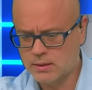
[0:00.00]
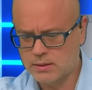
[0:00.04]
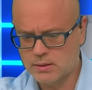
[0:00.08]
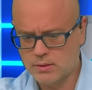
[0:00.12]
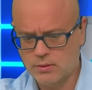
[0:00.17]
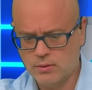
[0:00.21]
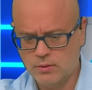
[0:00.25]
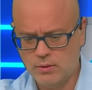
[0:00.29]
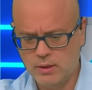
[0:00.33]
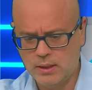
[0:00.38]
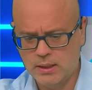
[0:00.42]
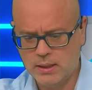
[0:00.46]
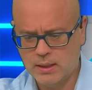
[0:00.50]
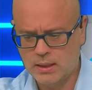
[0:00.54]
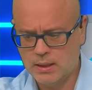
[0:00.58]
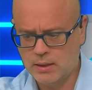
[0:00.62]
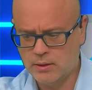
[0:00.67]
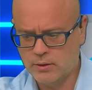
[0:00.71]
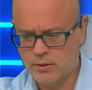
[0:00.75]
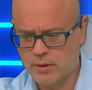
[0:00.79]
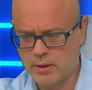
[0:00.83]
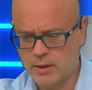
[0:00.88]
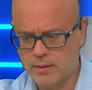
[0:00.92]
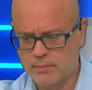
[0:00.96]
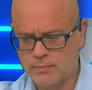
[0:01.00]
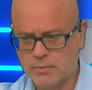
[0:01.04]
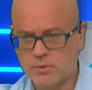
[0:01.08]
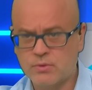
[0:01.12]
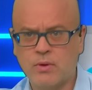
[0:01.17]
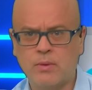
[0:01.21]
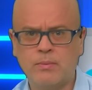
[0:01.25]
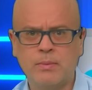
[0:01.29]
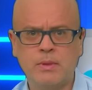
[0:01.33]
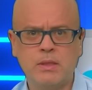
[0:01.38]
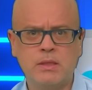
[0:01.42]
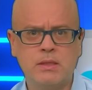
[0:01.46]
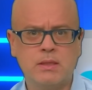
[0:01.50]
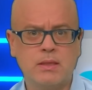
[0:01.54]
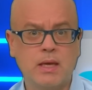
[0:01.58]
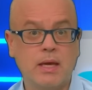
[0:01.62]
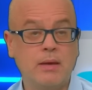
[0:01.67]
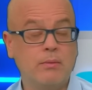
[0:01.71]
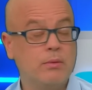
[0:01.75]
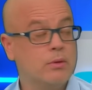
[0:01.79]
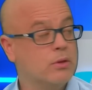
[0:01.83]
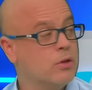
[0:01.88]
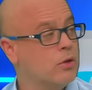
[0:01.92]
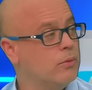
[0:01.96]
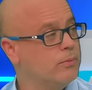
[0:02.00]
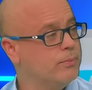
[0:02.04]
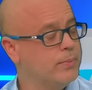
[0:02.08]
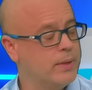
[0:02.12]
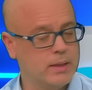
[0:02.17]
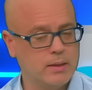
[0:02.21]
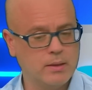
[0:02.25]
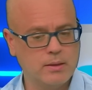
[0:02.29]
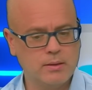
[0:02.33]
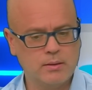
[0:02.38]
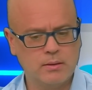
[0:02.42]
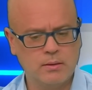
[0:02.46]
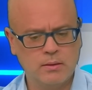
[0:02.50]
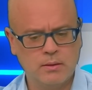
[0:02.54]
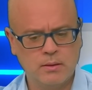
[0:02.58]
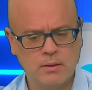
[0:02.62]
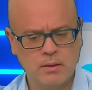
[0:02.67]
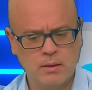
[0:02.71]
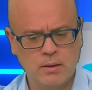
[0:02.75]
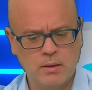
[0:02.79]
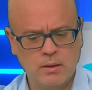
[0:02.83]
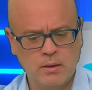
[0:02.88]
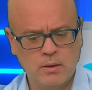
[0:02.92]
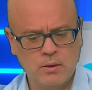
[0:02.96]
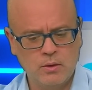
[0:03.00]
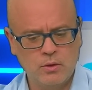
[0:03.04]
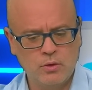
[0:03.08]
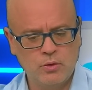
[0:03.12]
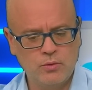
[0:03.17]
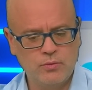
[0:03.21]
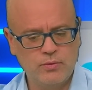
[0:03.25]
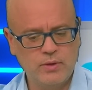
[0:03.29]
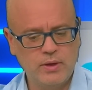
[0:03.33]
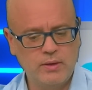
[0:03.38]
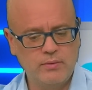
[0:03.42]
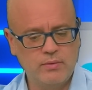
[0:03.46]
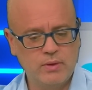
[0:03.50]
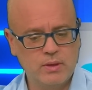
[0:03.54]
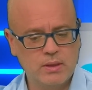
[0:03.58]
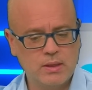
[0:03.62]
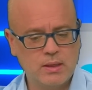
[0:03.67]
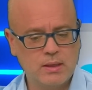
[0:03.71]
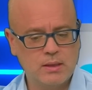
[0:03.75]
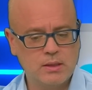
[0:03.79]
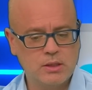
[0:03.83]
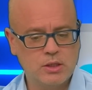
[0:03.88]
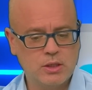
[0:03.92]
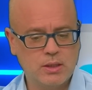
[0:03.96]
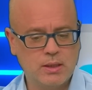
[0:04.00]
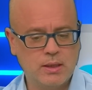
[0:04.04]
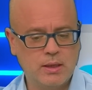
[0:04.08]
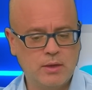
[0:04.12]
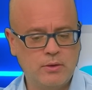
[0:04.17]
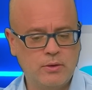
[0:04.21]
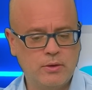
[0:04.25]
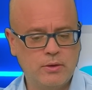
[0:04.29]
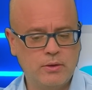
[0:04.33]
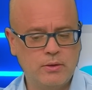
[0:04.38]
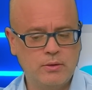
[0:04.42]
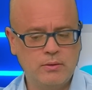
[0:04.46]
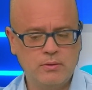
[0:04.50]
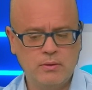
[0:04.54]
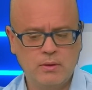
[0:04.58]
3 kilograms from his stable companion, who Viva de Janeiro